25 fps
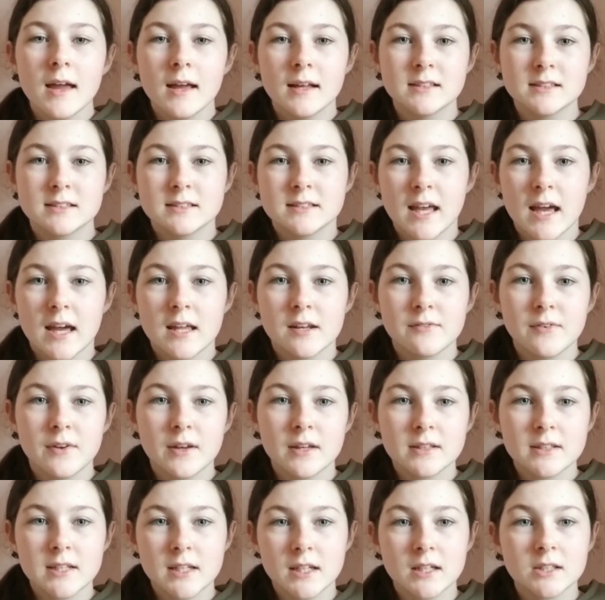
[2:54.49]
inside of
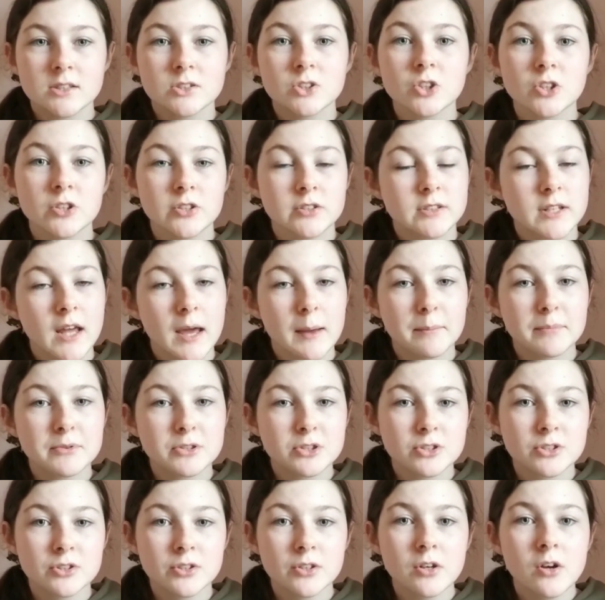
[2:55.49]
it till it's a good
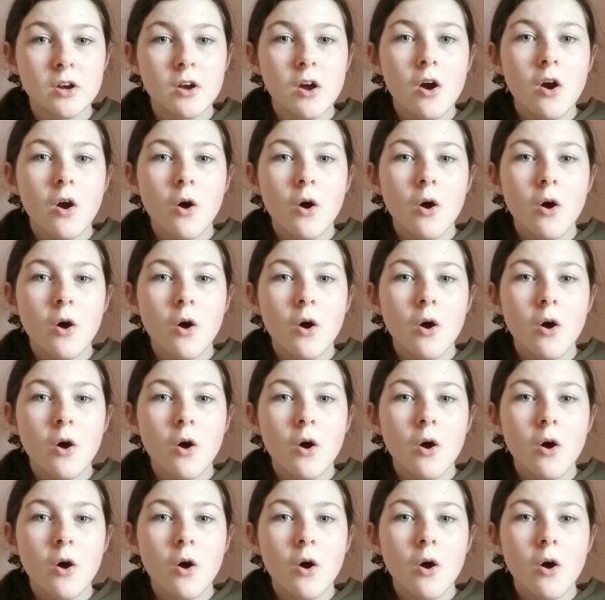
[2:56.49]
temperature,